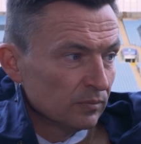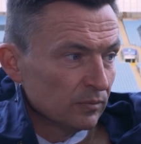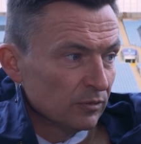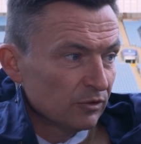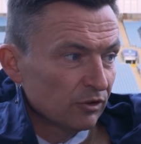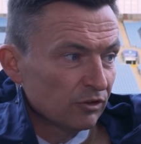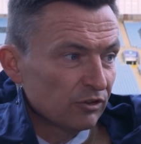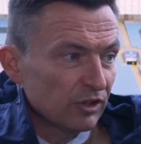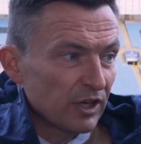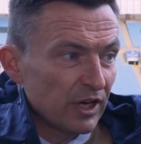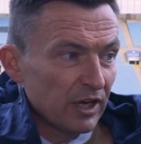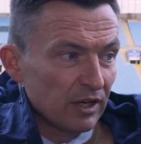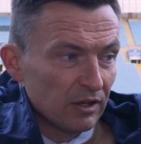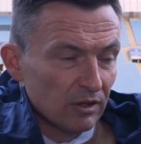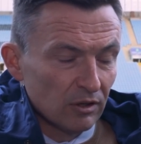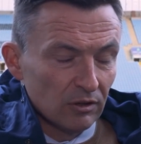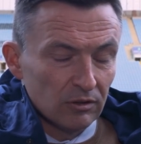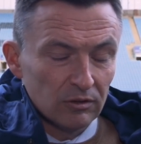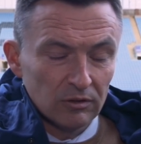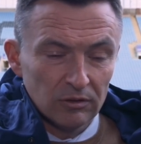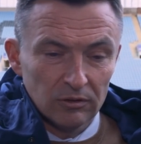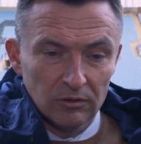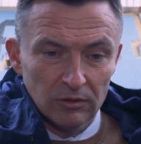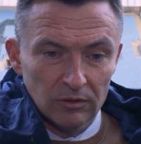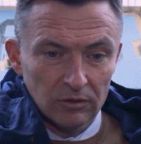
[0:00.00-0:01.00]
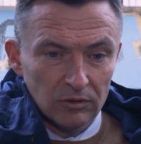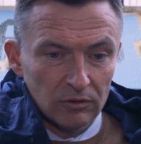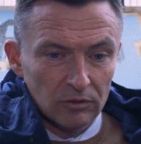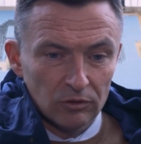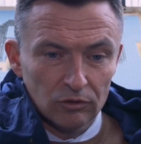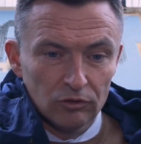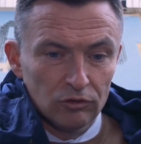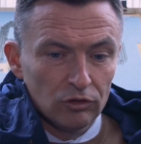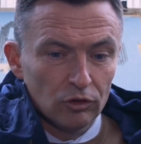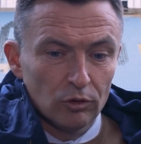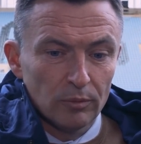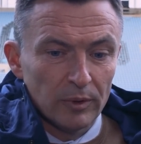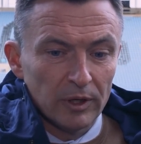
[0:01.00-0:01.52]
as I
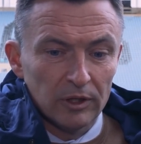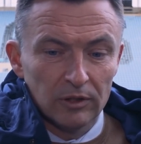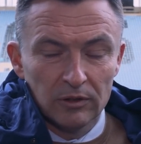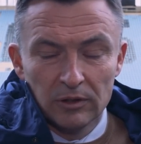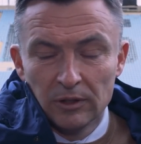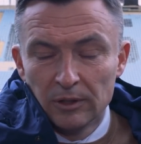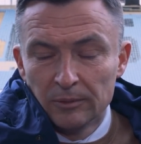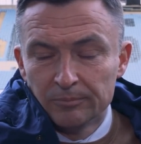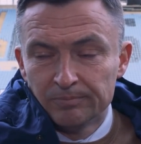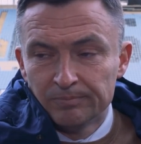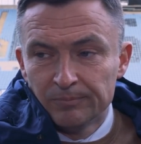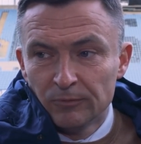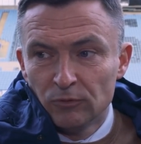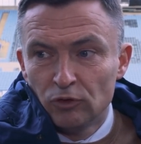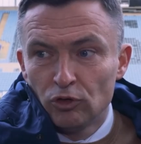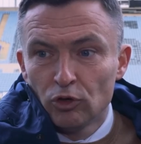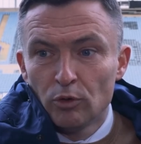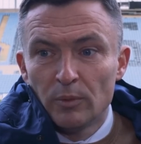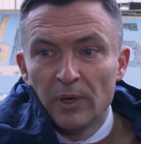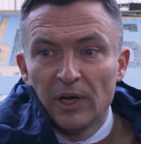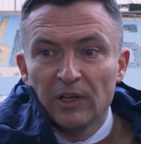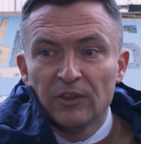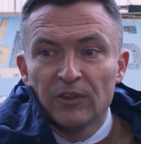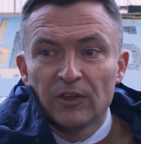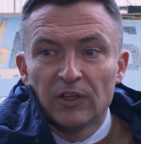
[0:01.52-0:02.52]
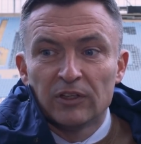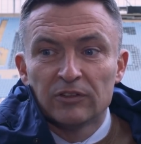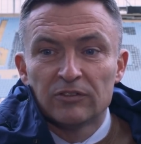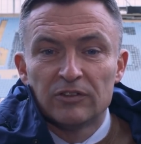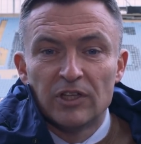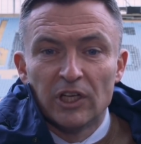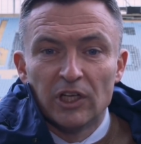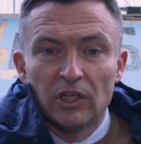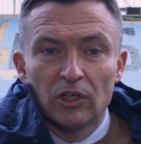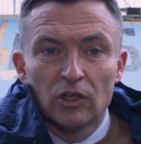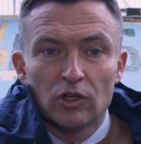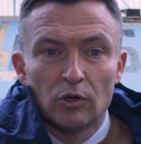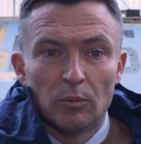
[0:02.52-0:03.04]
said, too many, too many things
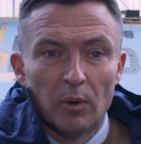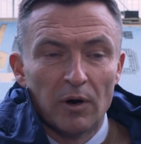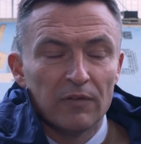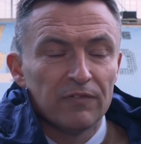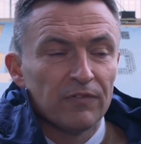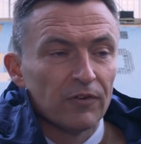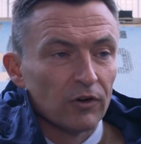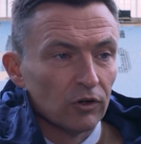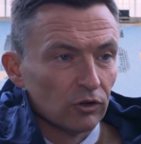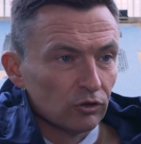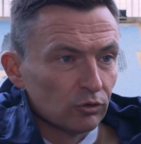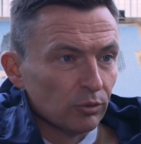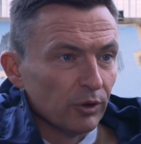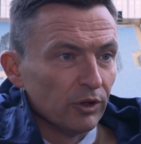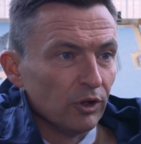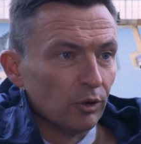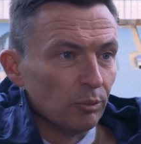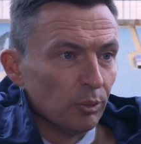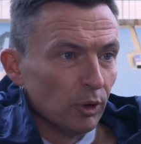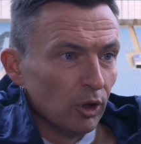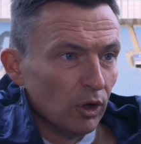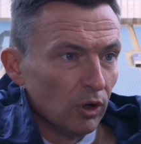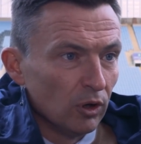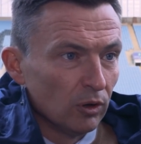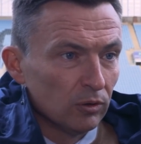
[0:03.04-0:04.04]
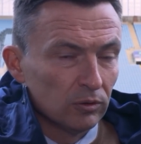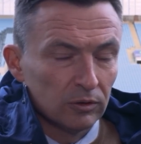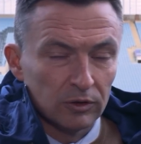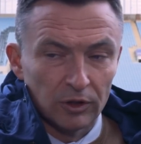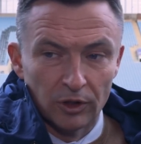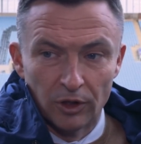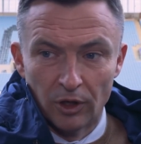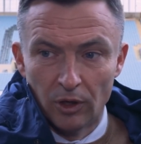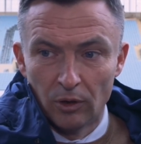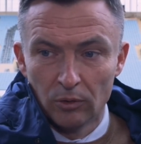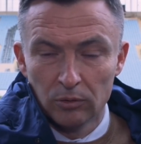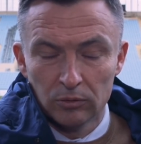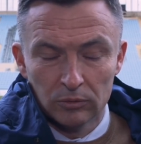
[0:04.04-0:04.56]
didn't come off for us with the ball, you
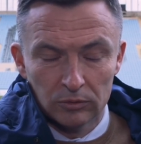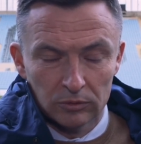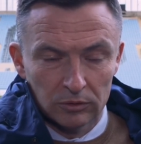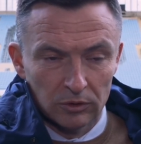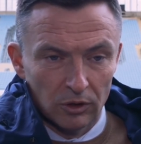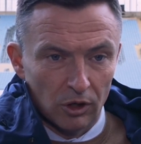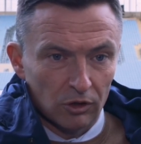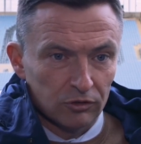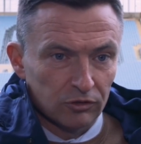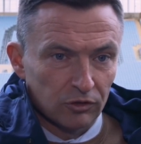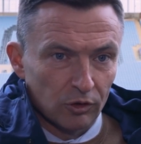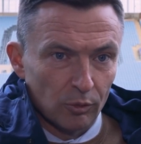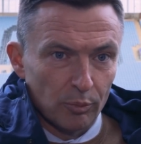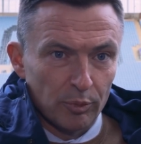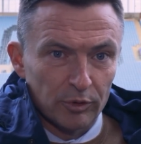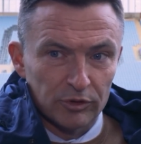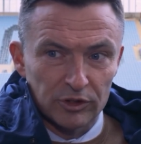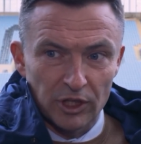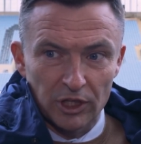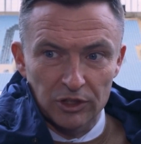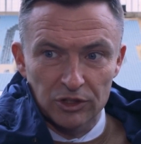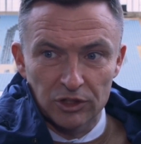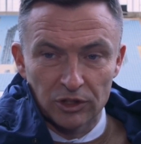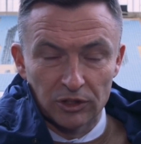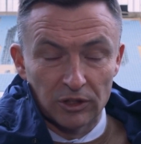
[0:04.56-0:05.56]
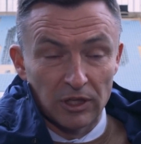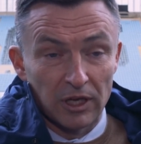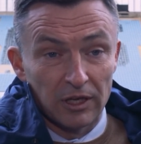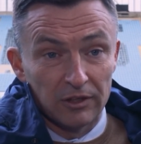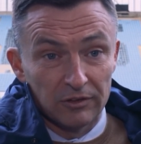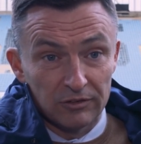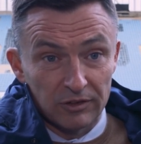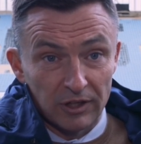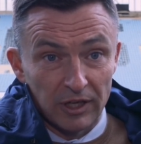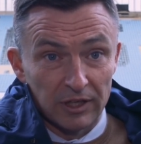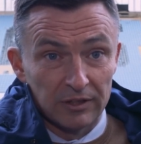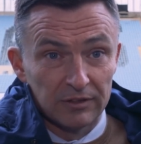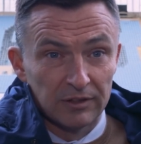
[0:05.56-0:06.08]
know, loss of possession, like you
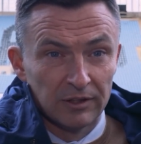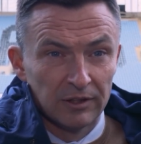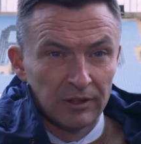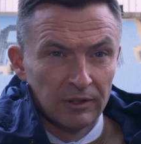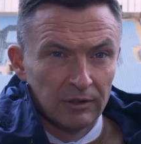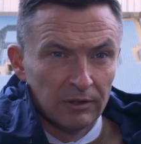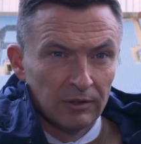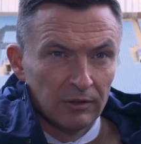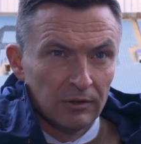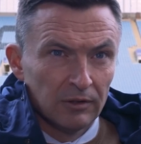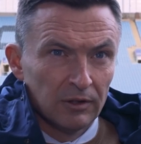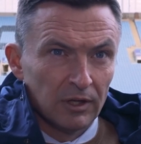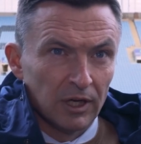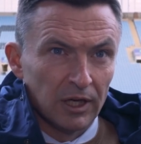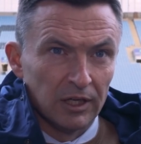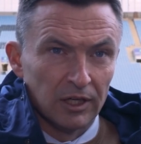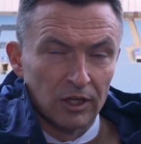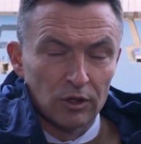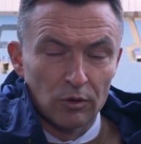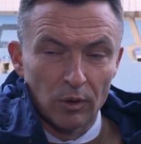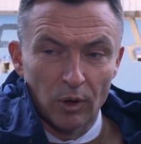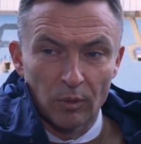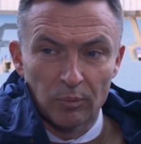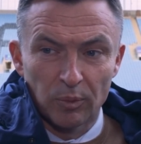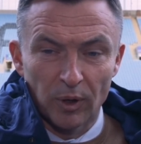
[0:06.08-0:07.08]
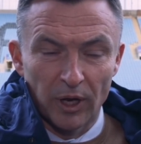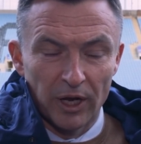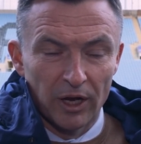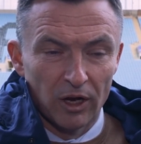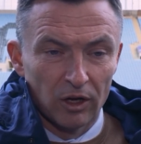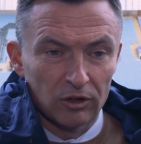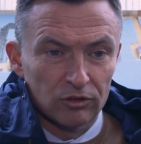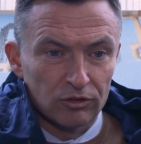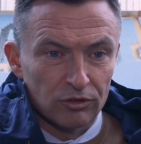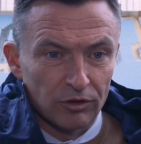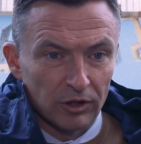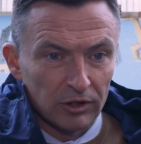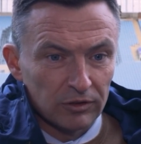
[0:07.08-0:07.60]
said, any quick play
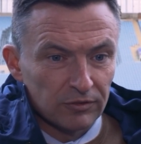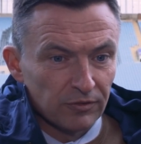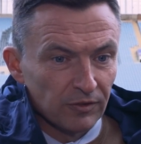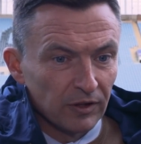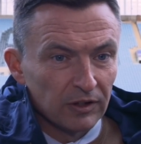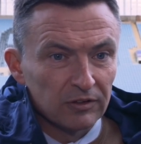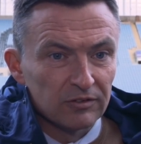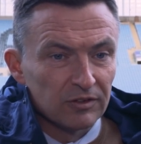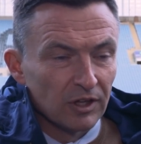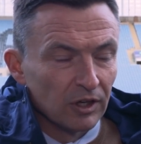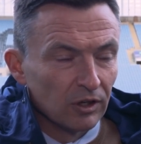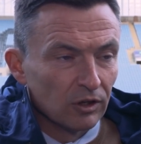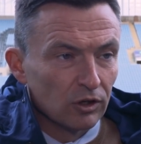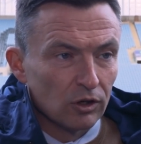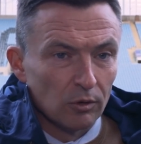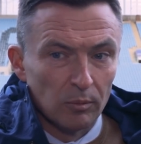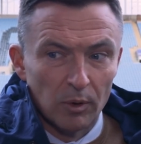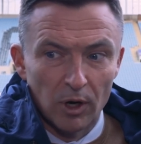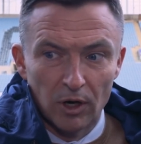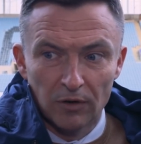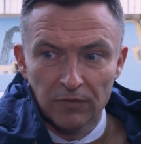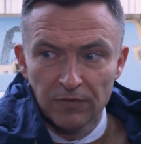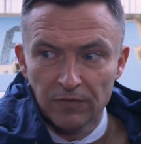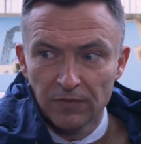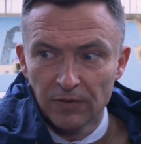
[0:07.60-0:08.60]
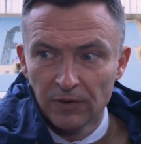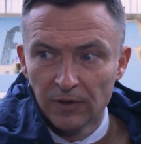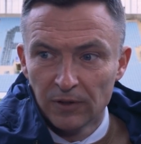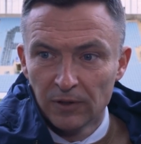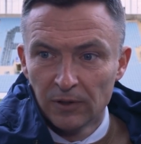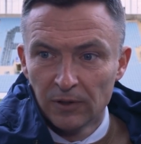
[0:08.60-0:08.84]
or tricks, flicks didn't come off.